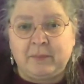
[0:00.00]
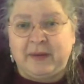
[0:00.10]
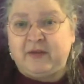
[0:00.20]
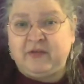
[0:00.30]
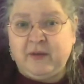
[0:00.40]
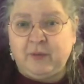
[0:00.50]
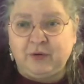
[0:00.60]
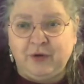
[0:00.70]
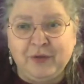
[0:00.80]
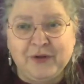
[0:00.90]
because he
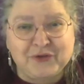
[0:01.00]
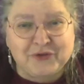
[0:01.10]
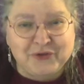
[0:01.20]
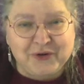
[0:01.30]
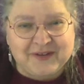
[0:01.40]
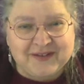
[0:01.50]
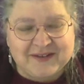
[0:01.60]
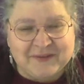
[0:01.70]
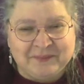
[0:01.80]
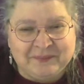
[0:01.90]
won't know there's a choice.